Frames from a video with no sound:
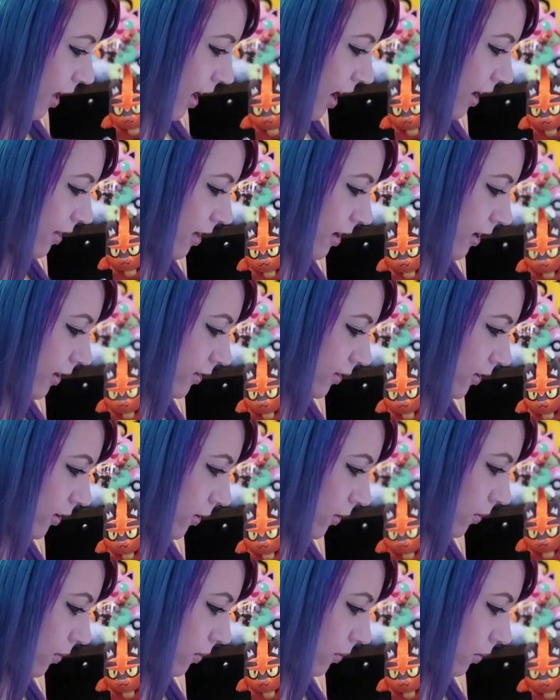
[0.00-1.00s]
I think it's
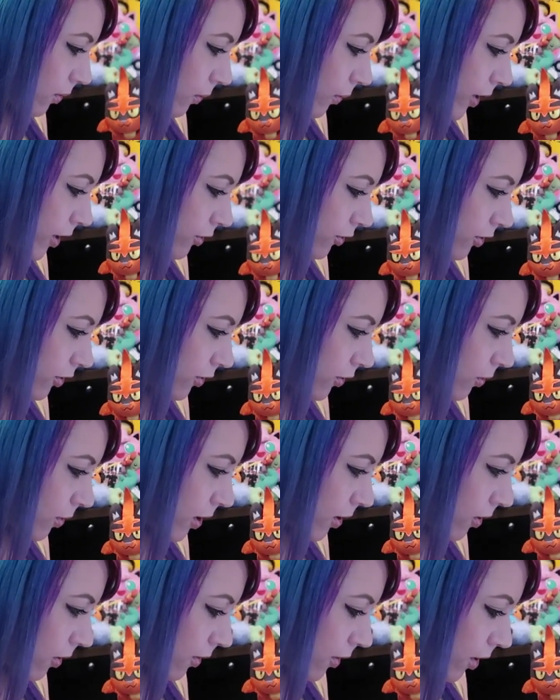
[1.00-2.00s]
cute when she's
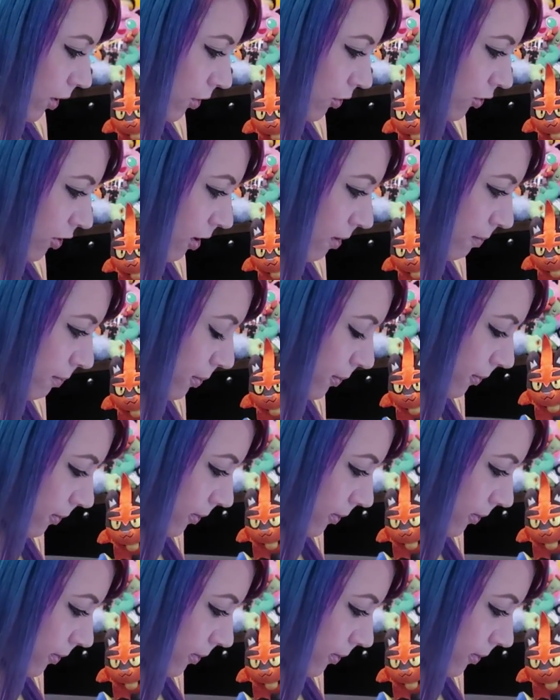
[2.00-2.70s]
doing her little jump.